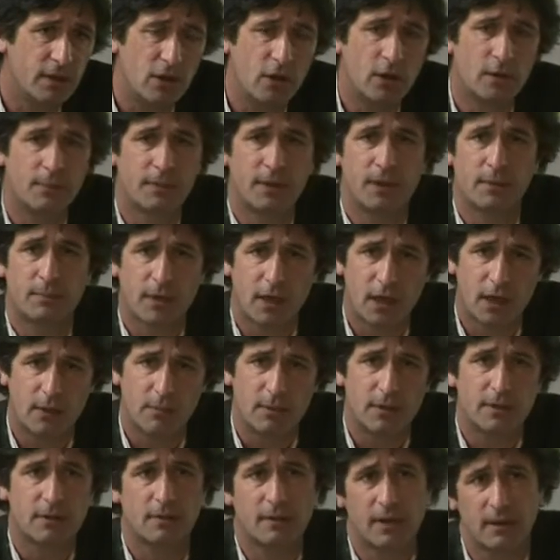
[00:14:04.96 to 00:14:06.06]
in the European
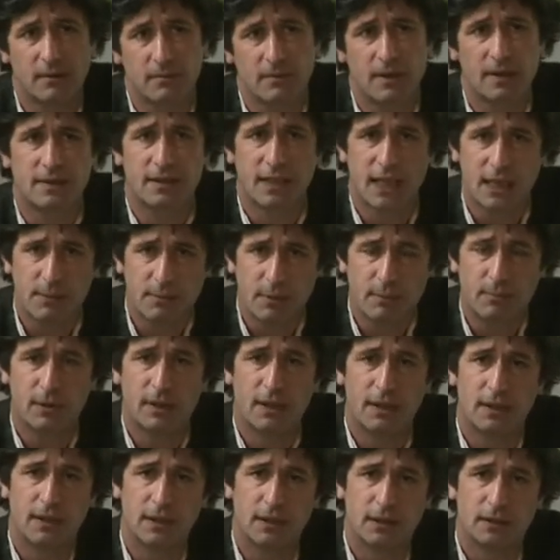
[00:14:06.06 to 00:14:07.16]
Parliament, so let's keep it
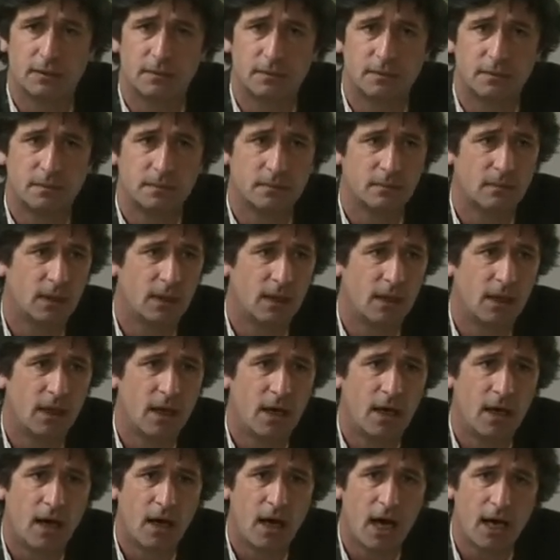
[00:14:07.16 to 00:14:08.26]
political.
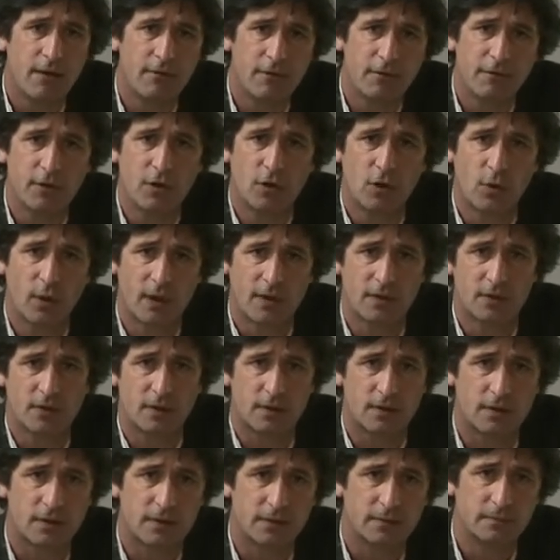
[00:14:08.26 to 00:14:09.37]
I have a few
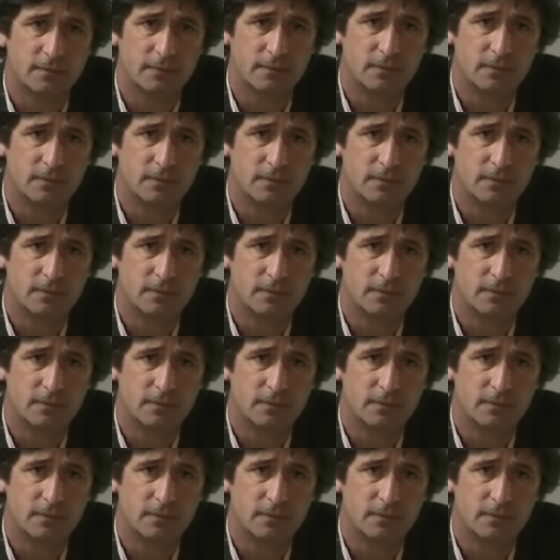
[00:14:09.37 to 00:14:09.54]
questions.